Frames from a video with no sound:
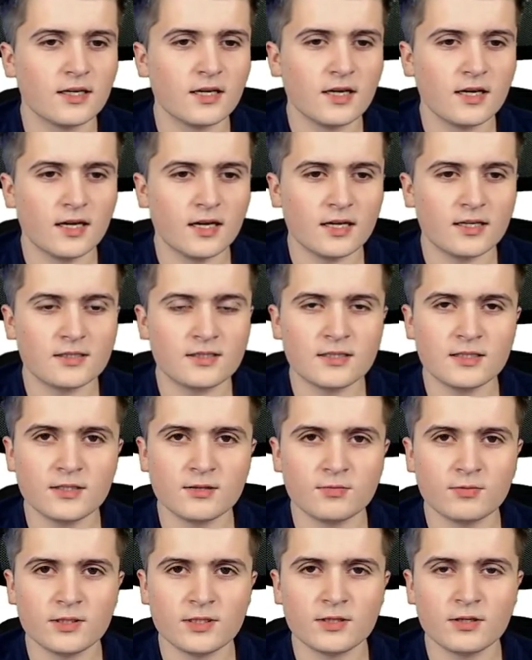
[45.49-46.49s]
and here
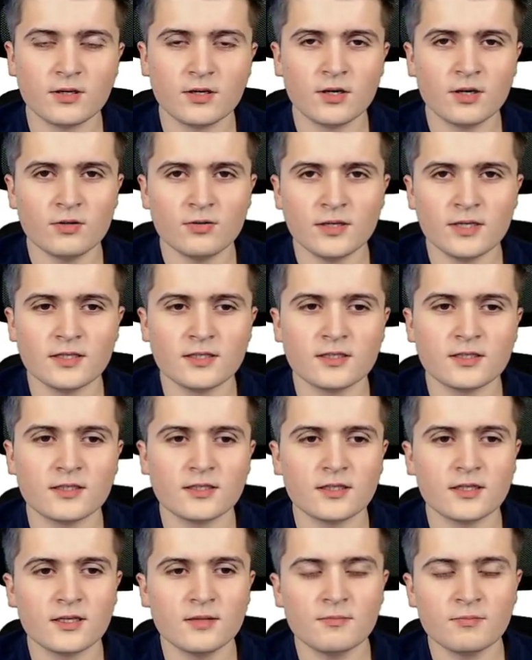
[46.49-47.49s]
we already
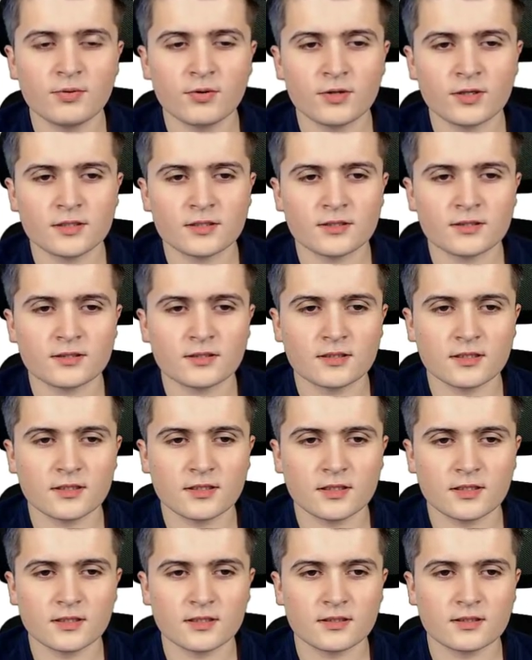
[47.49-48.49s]
imported
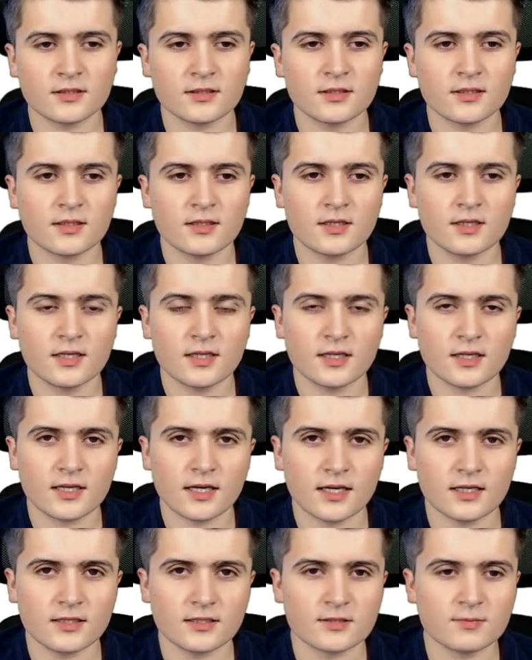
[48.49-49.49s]
a
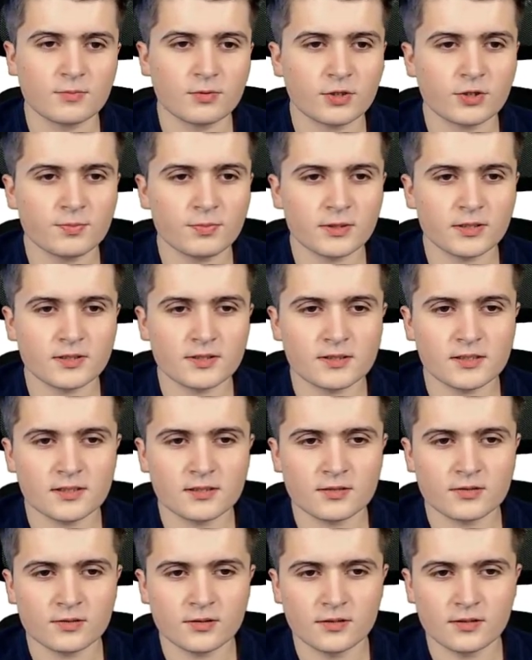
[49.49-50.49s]
KNX push button
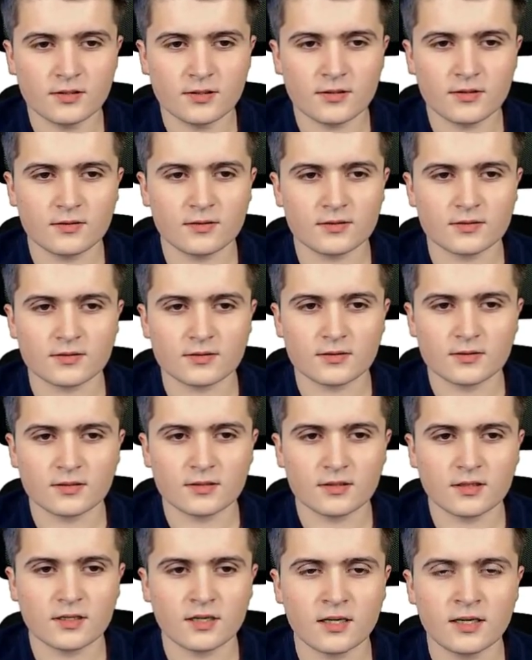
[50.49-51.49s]
sensor, this
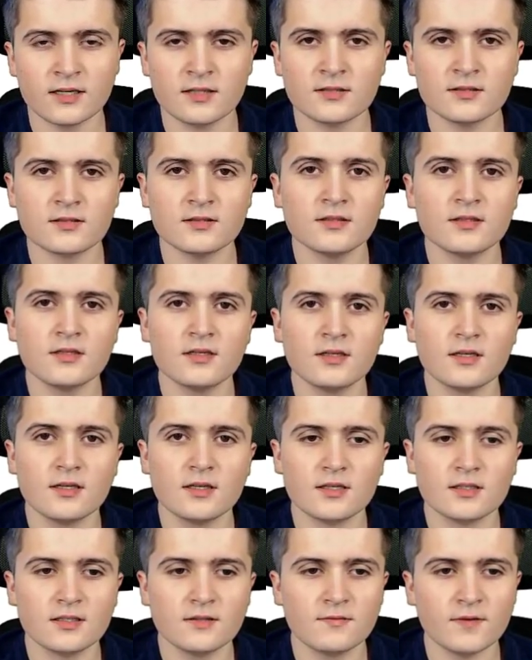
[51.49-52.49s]
CLIX
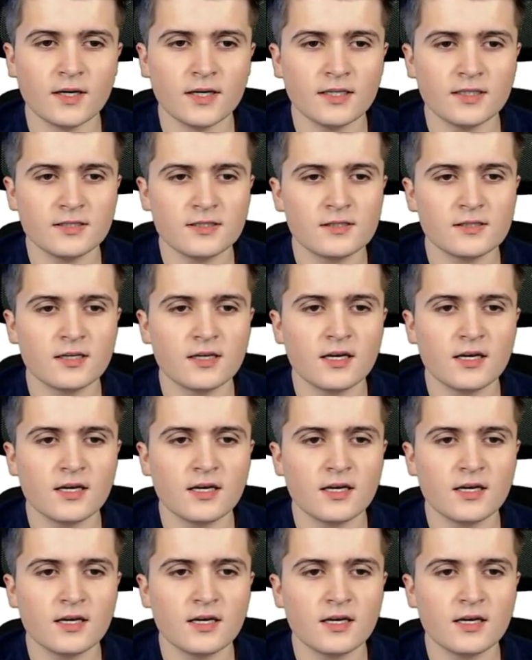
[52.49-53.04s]
device,